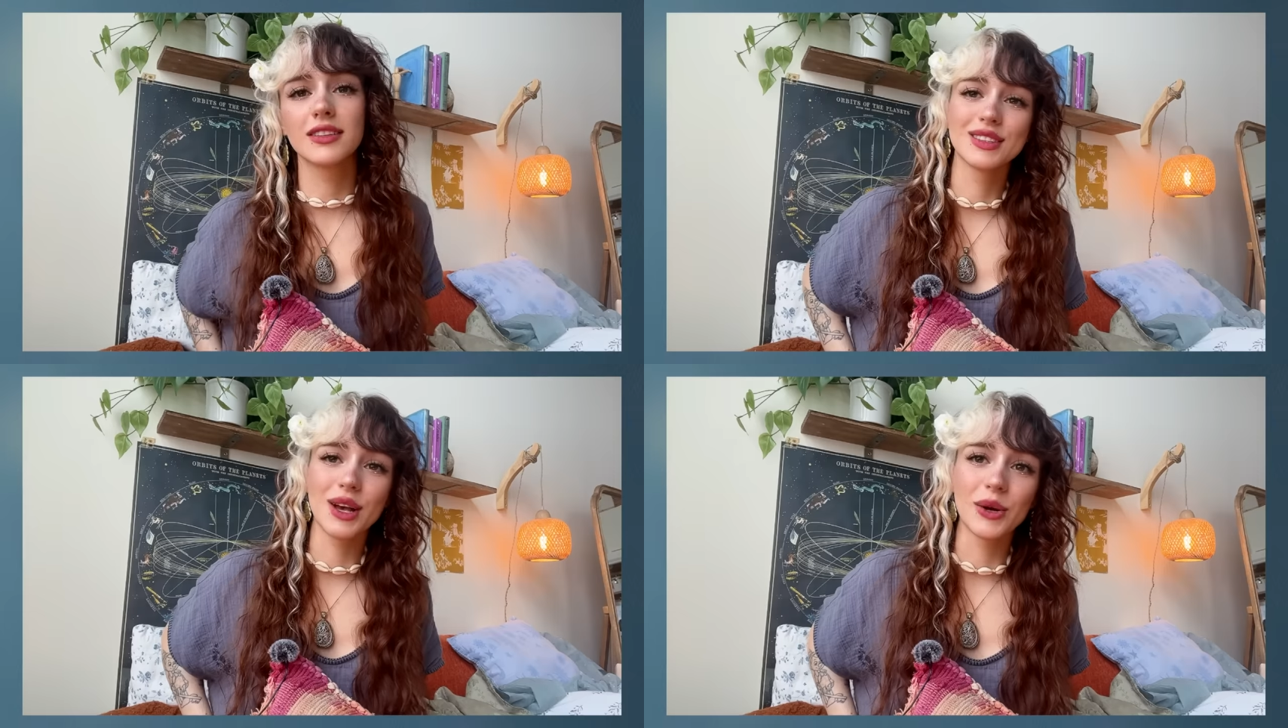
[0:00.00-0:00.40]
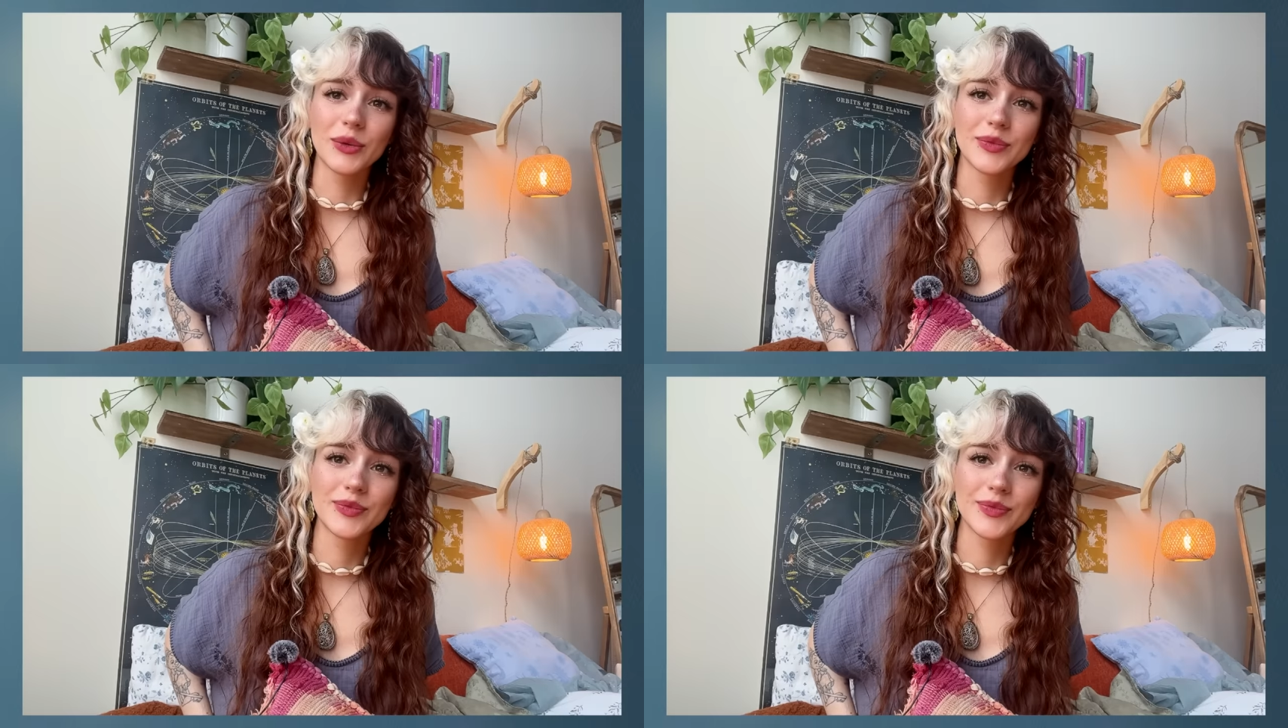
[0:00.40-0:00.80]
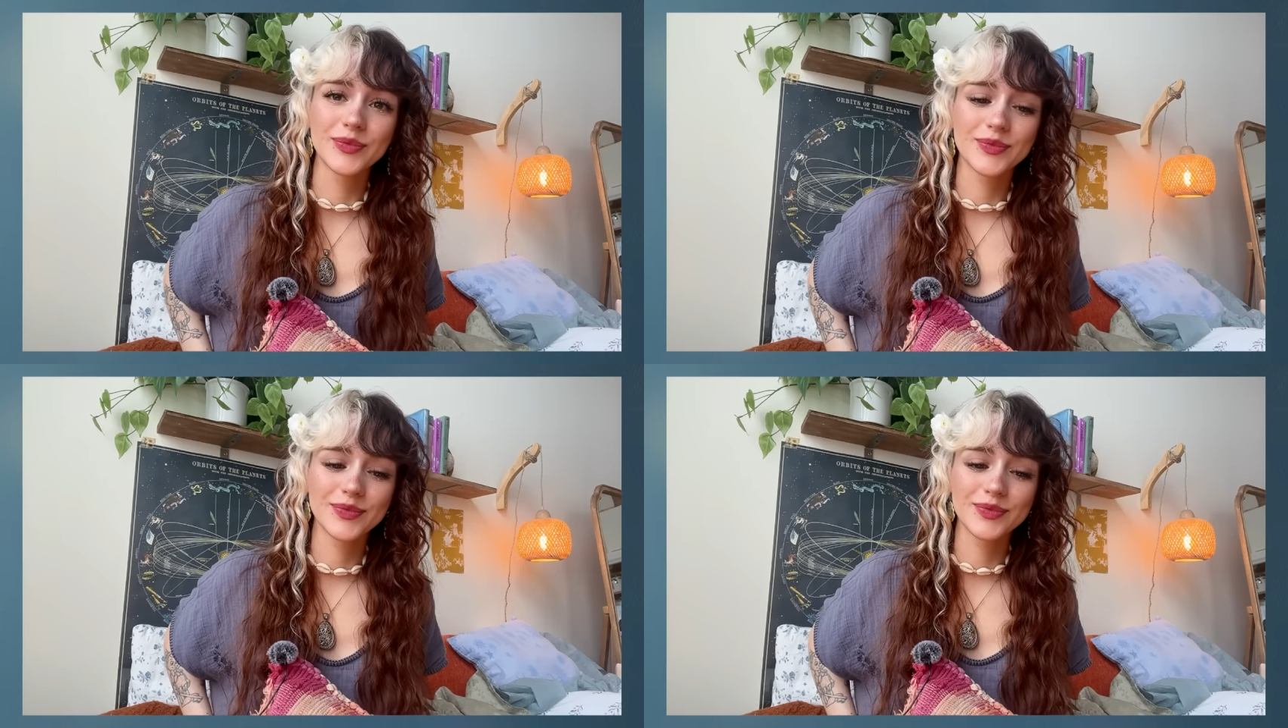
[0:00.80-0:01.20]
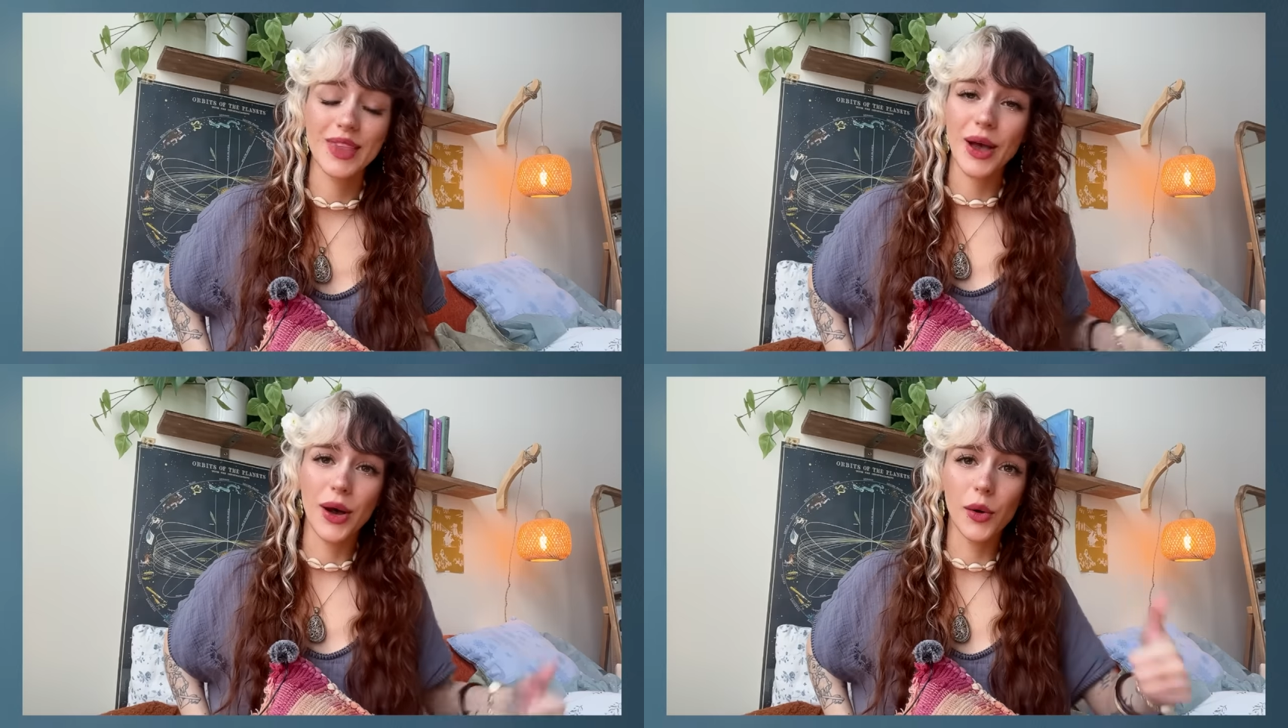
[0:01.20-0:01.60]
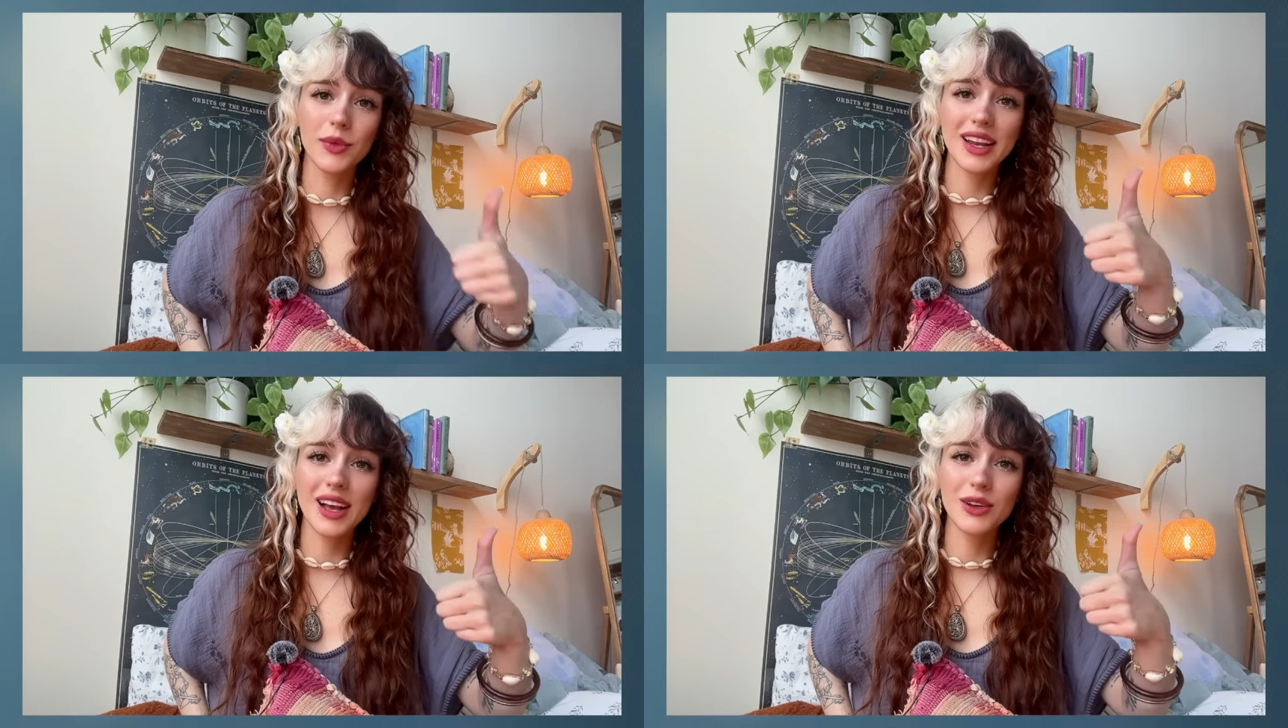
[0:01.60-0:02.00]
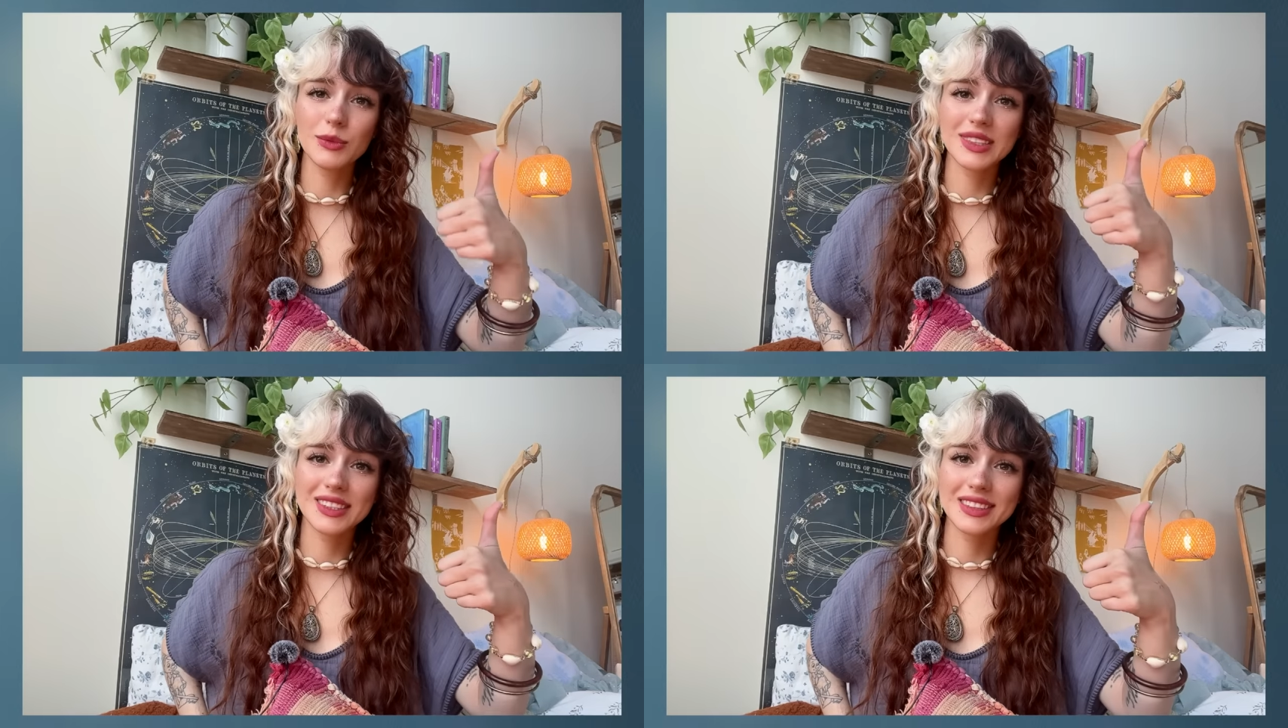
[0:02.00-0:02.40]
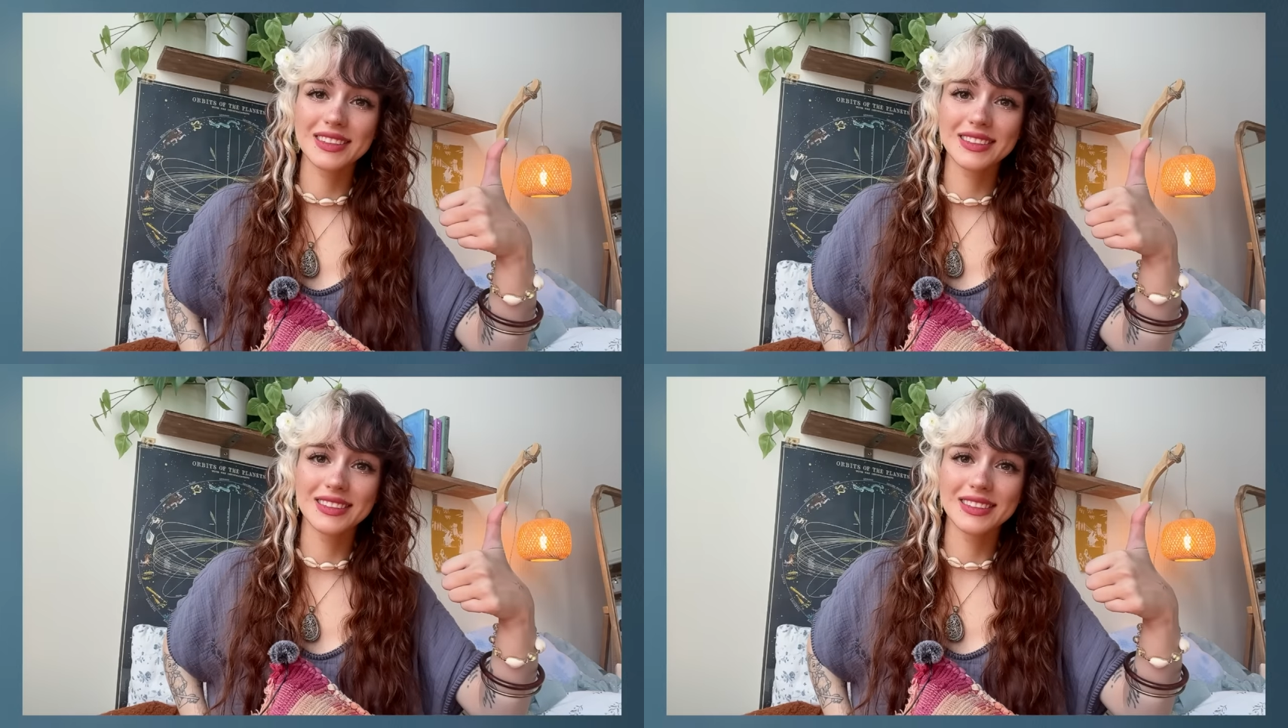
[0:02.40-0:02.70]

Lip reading: So, hope that helps.